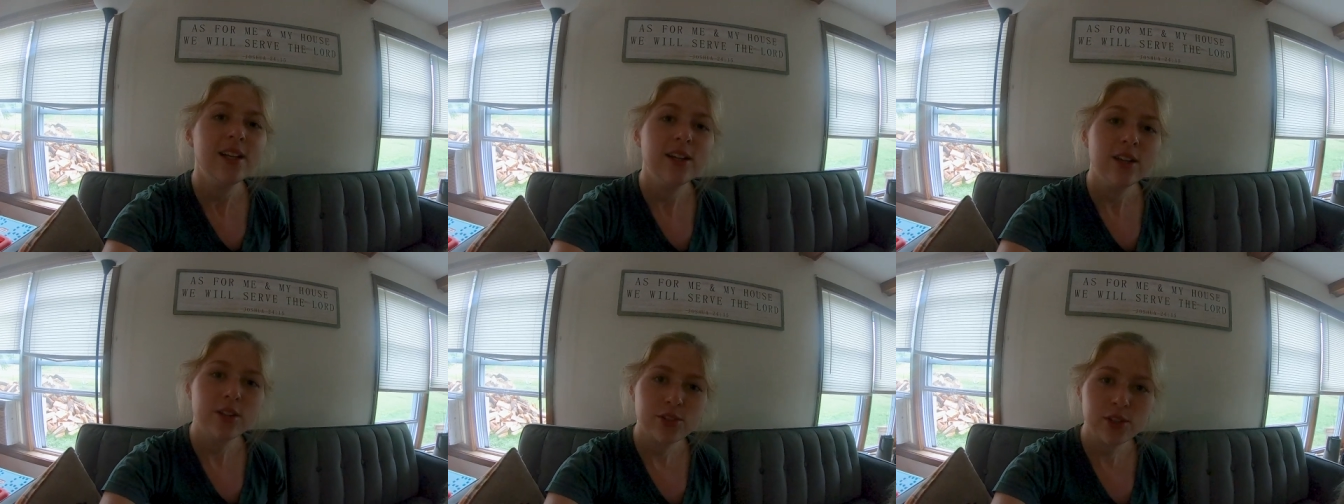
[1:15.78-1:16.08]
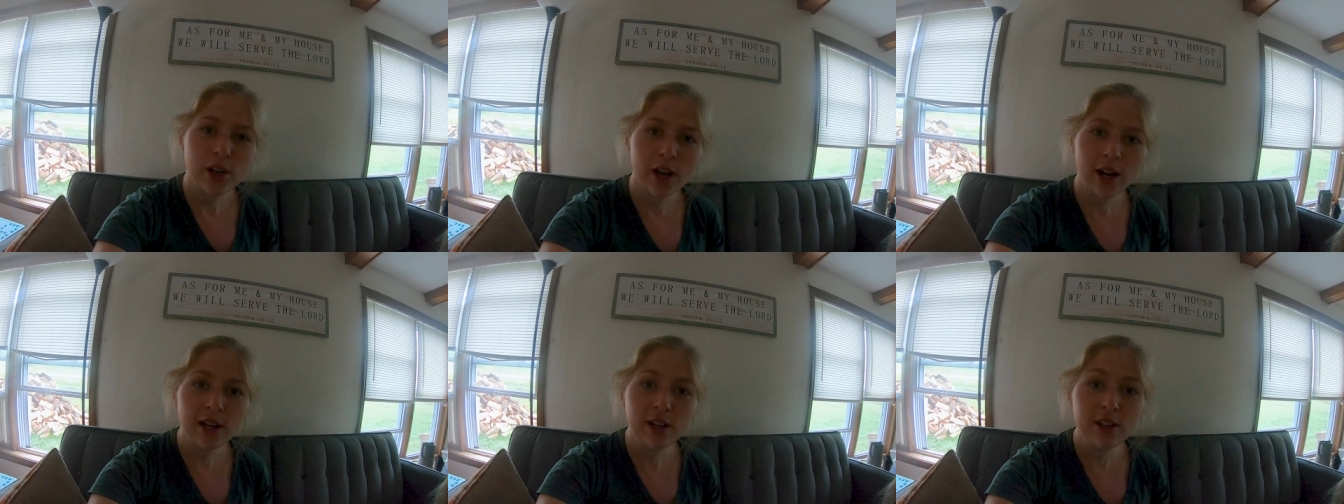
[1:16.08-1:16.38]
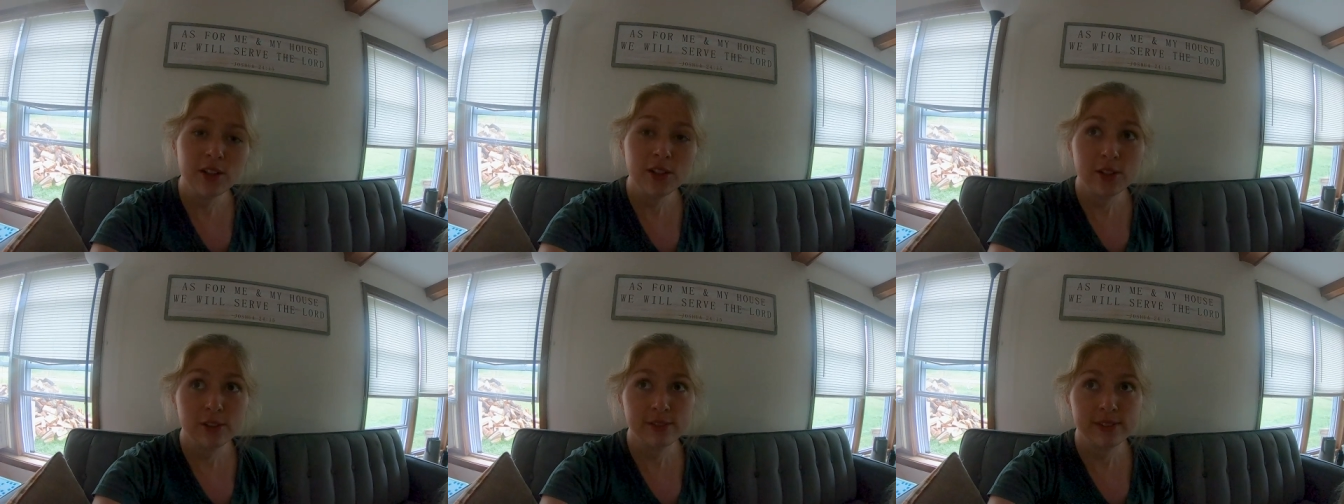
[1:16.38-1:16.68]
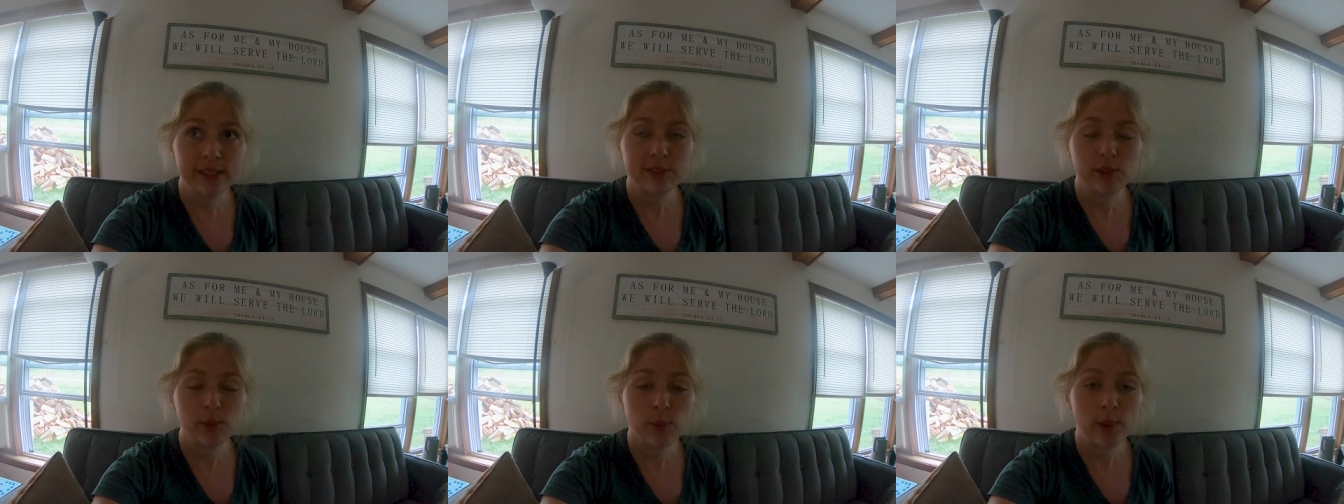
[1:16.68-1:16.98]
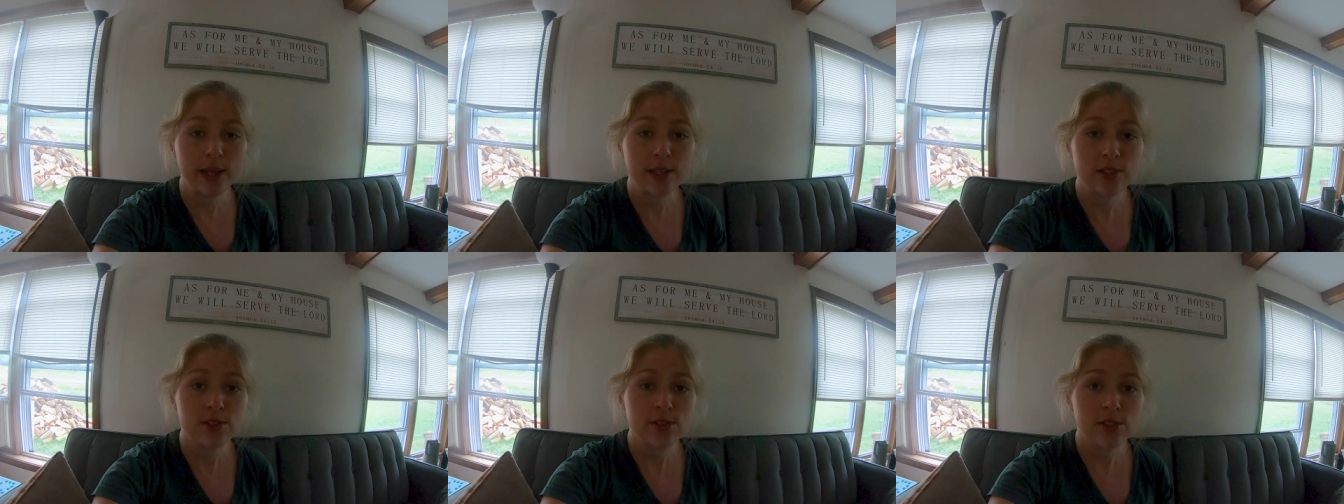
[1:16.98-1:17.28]
So our new favorite
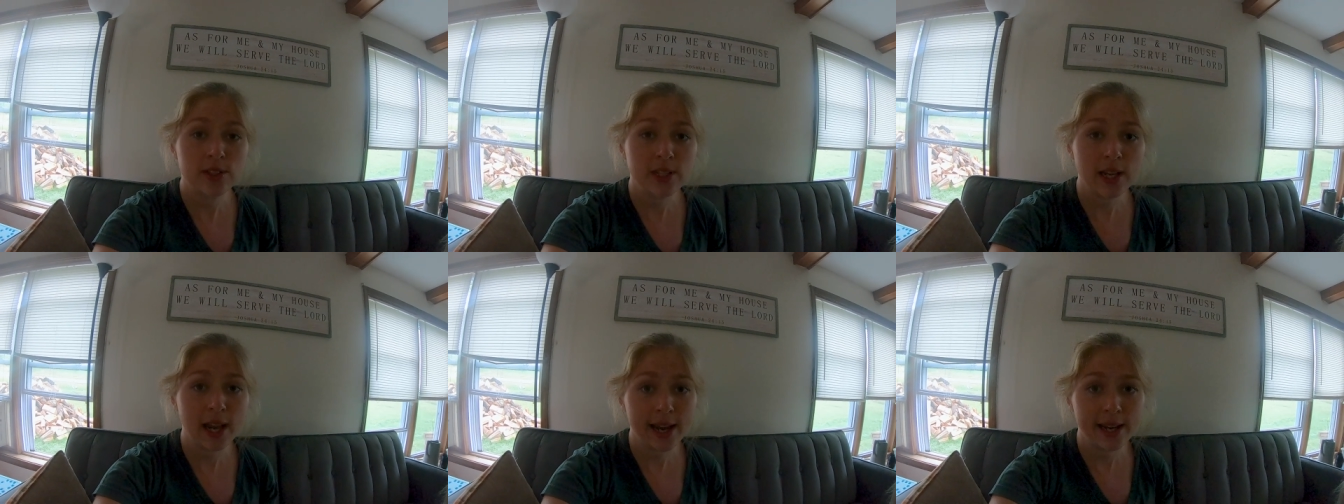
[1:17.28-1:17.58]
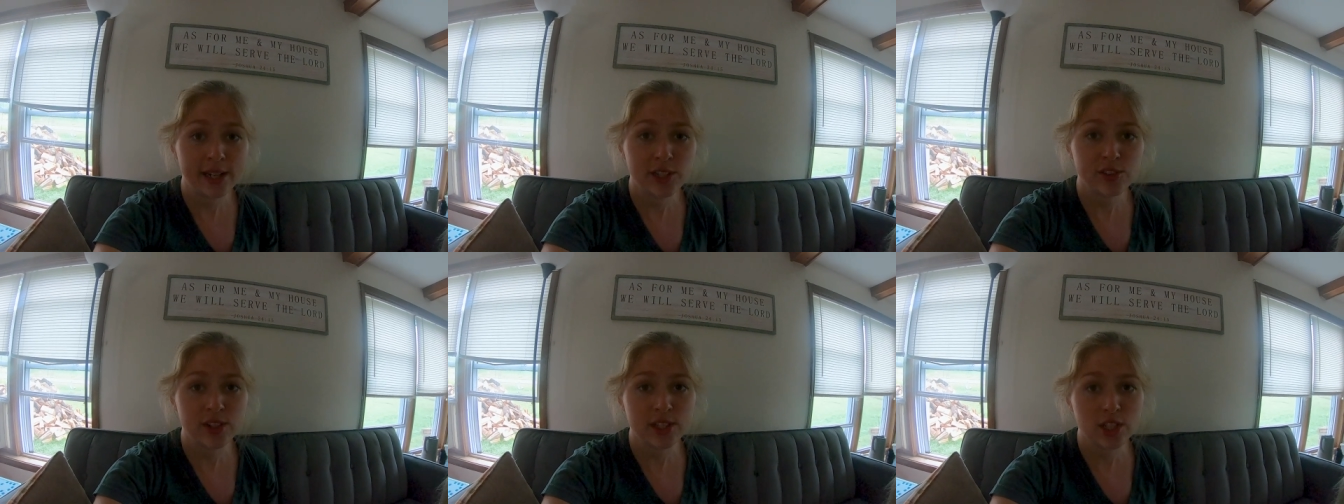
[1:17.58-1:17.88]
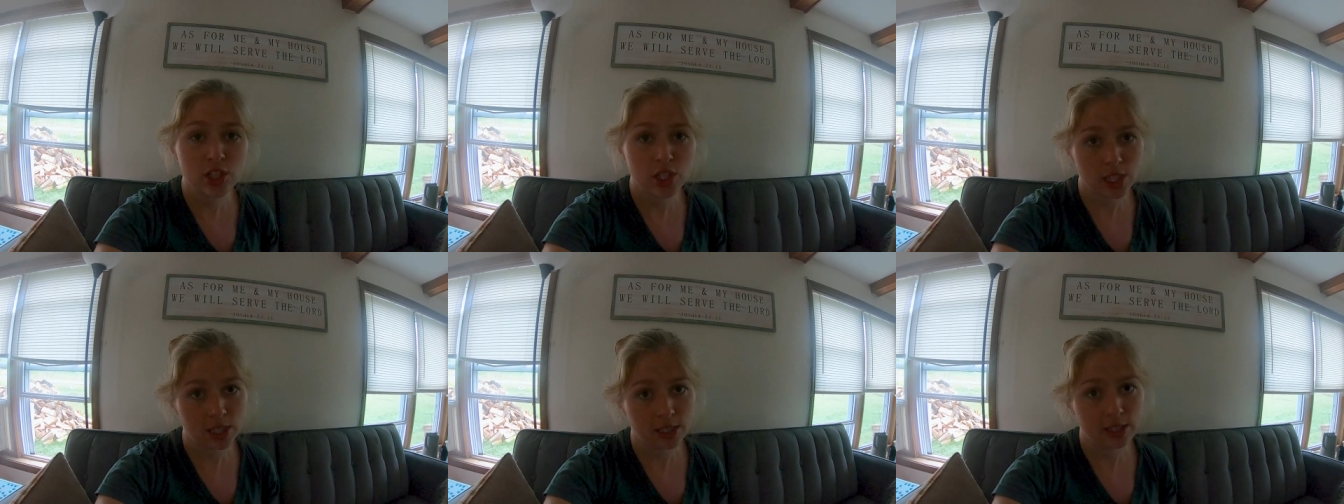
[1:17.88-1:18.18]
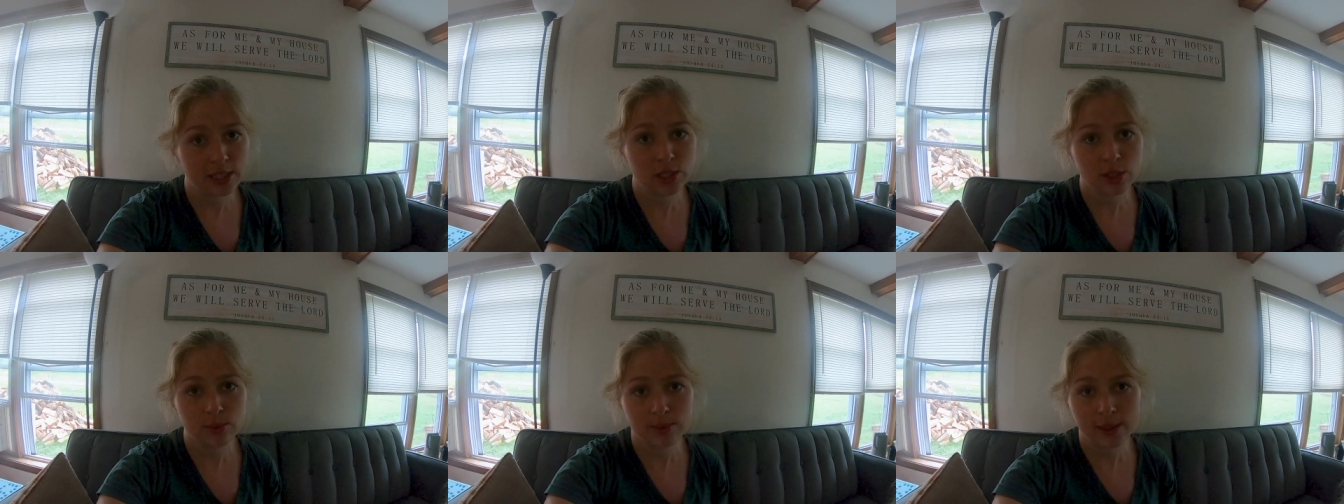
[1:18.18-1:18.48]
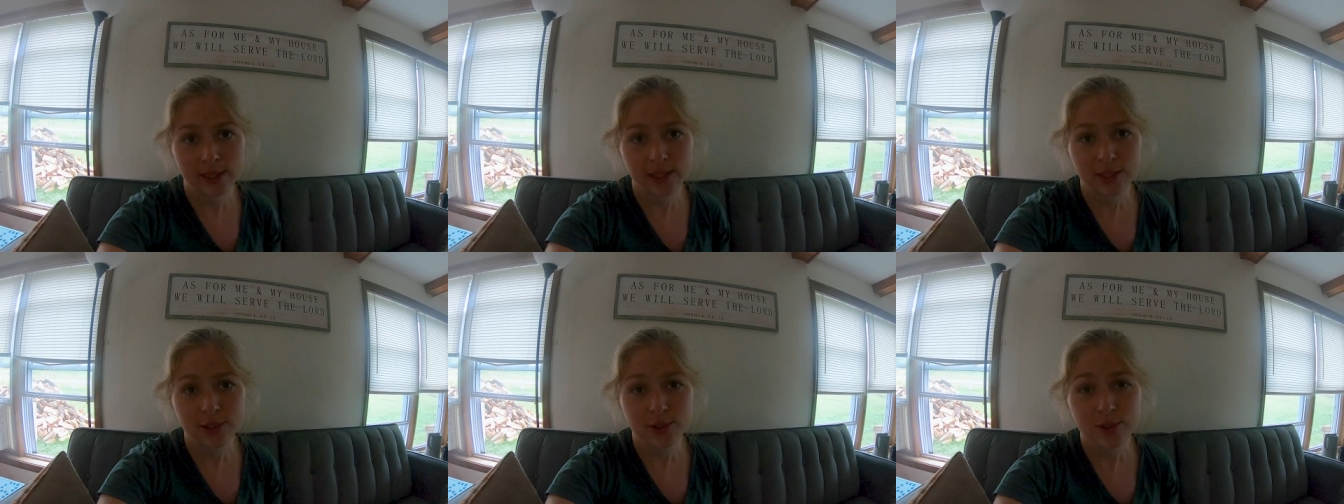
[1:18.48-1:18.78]
way is to dehydrate cherry
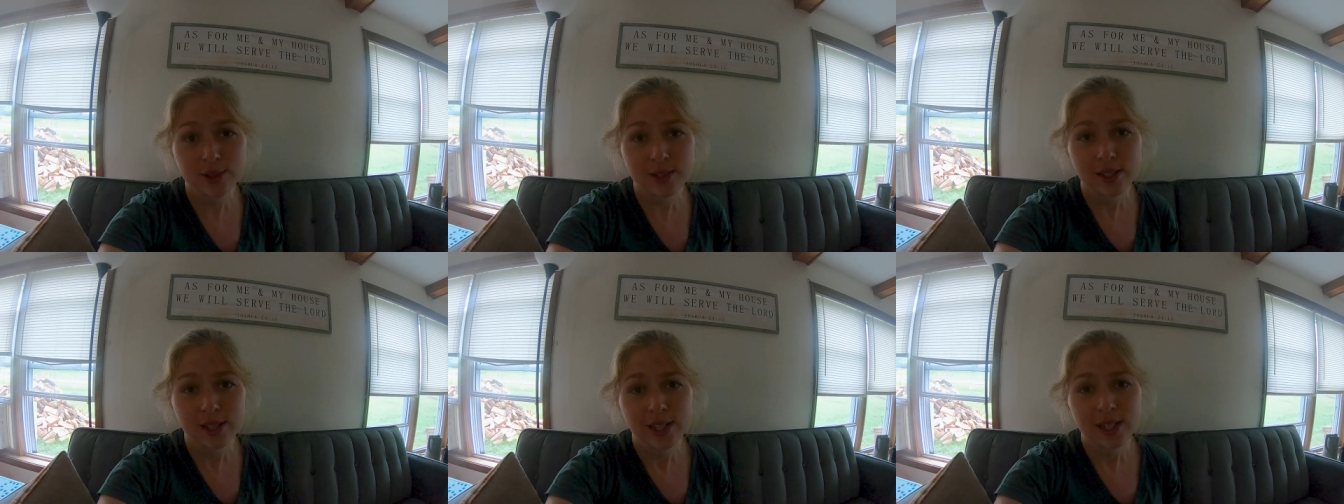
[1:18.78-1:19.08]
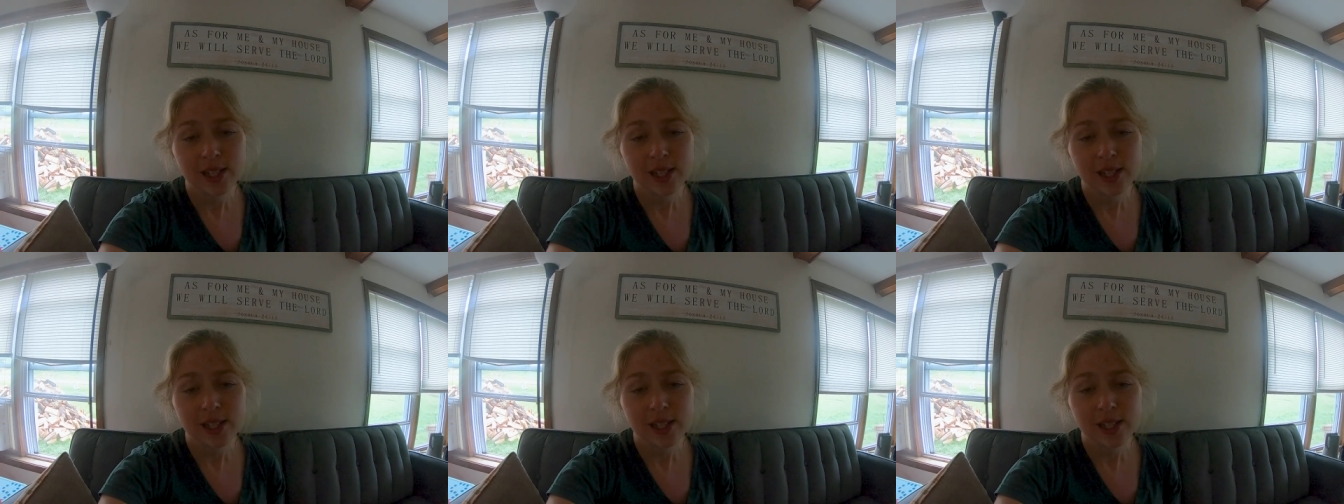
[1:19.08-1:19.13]
tomatoes.